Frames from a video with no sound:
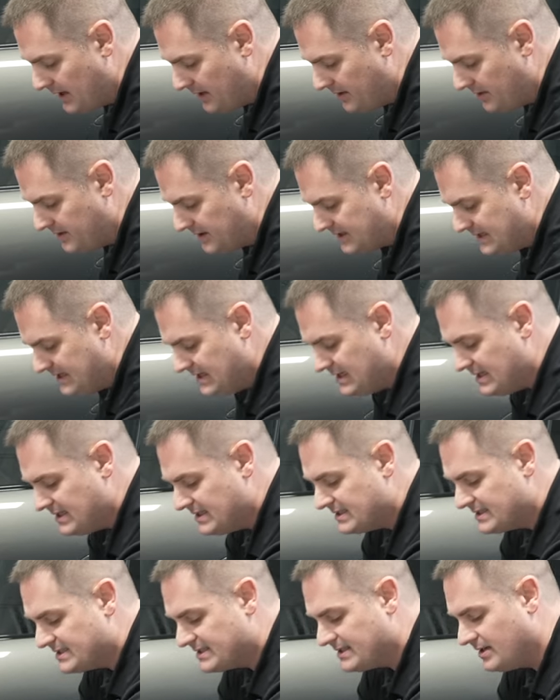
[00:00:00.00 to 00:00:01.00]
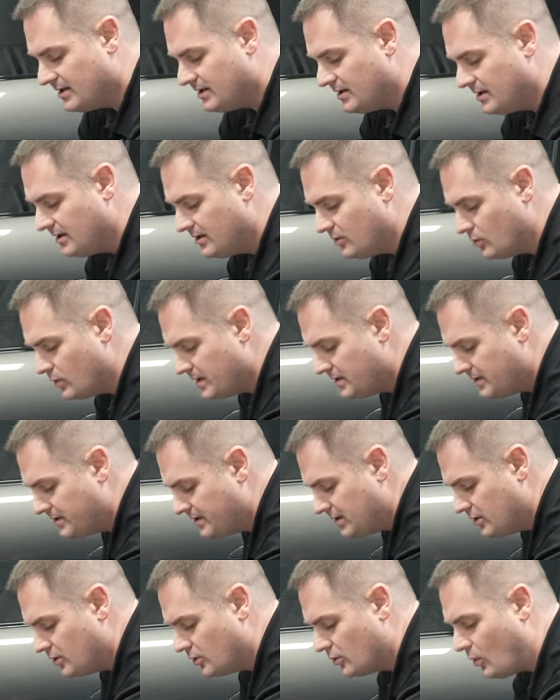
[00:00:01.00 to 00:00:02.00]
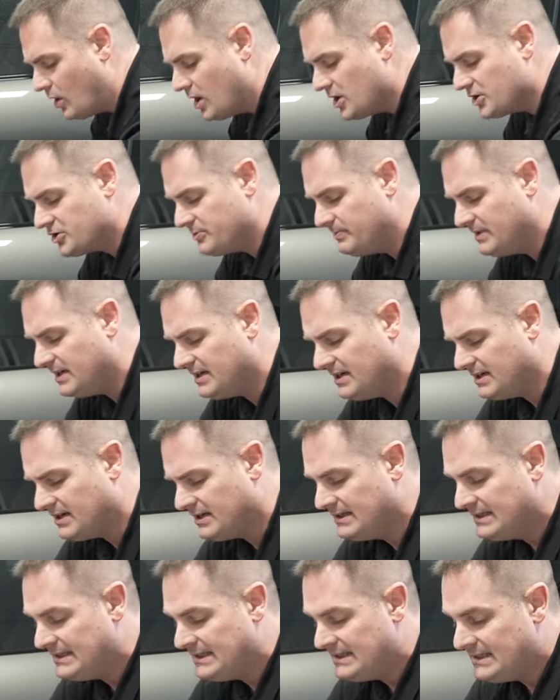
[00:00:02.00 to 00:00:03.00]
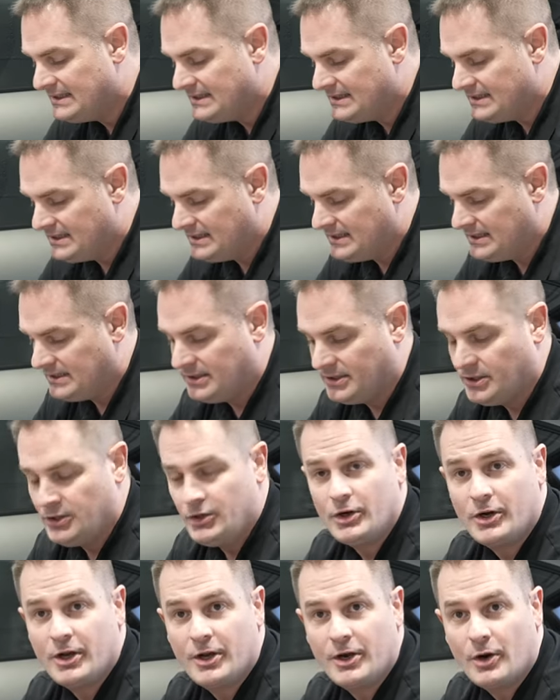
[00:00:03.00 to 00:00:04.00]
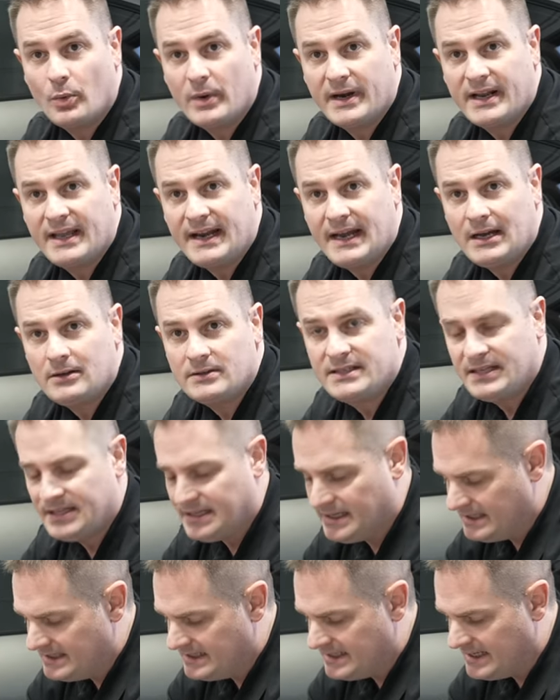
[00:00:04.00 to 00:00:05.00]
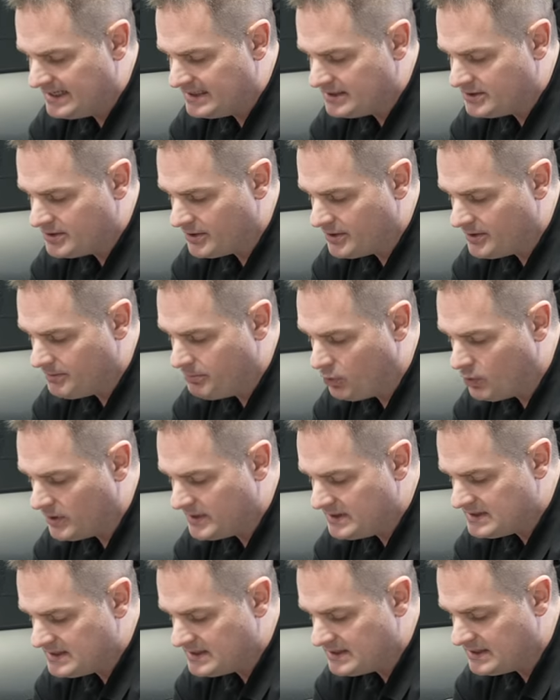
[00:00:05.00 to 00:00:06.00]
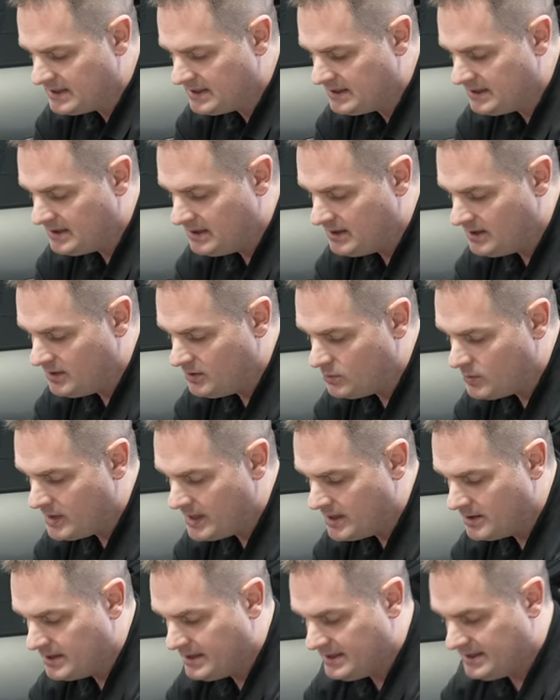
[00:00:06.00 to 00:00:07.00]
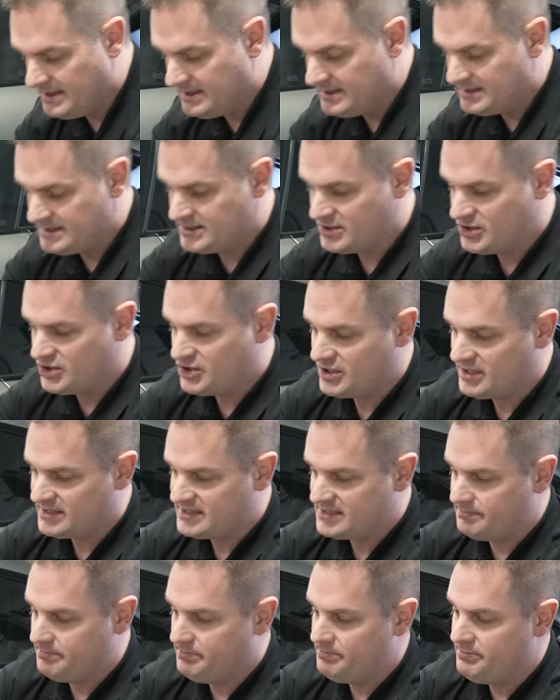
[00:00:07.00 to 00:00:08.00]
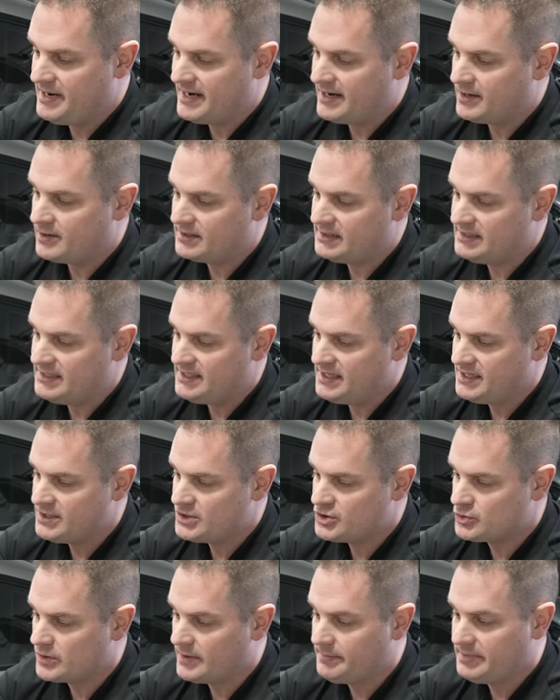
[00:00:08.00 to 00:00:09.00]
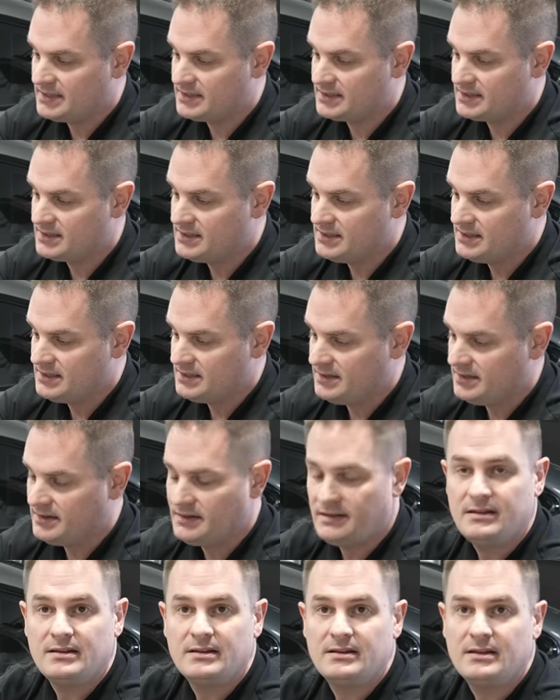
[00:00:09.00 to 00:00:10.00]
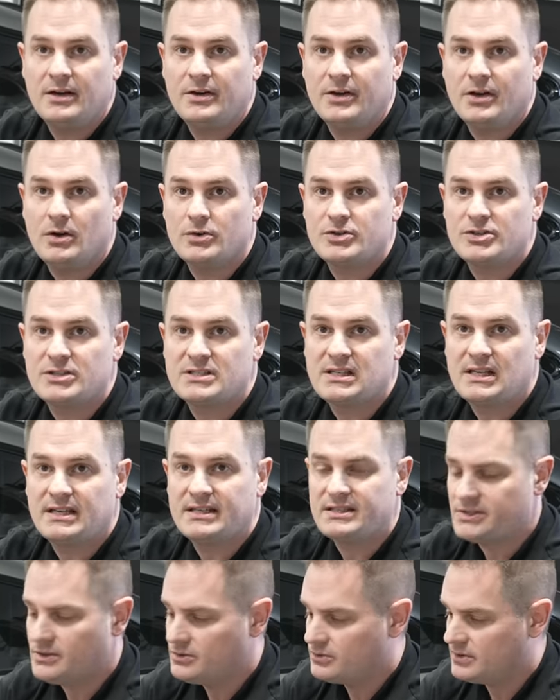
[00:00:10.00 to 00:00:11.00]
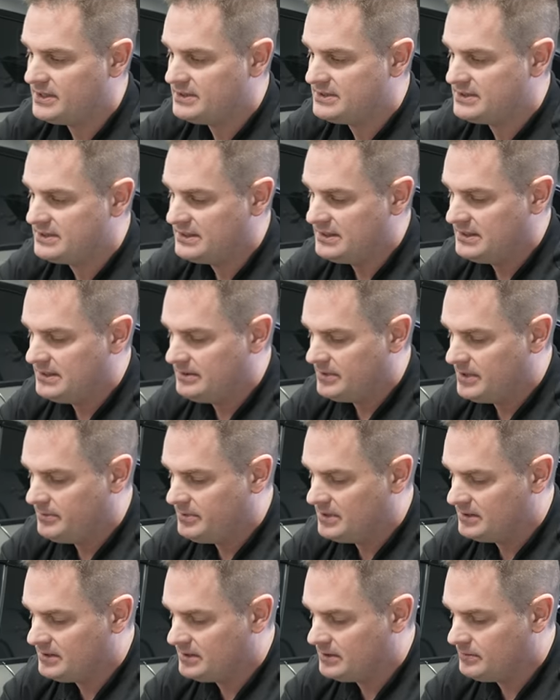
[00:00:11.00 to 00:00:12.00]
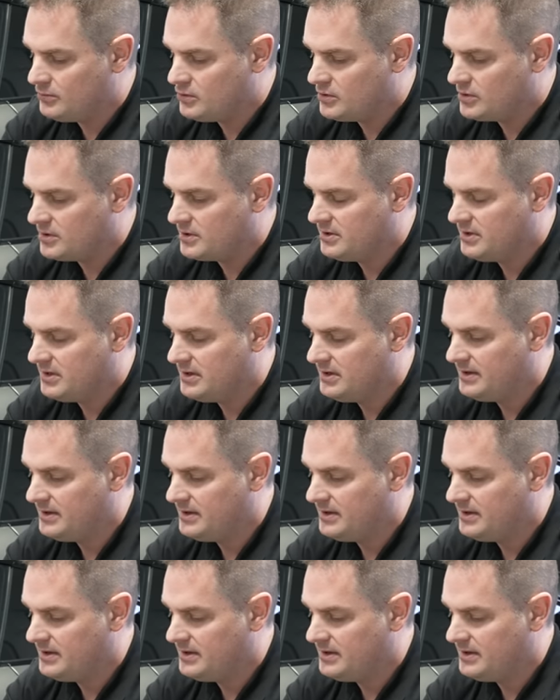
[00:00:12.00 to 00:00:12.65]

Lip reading: the key is with your wash media, you're gonna wring it out and get it to the point where it is just barely dripping. There you go, just like so, right? Maybe a little more.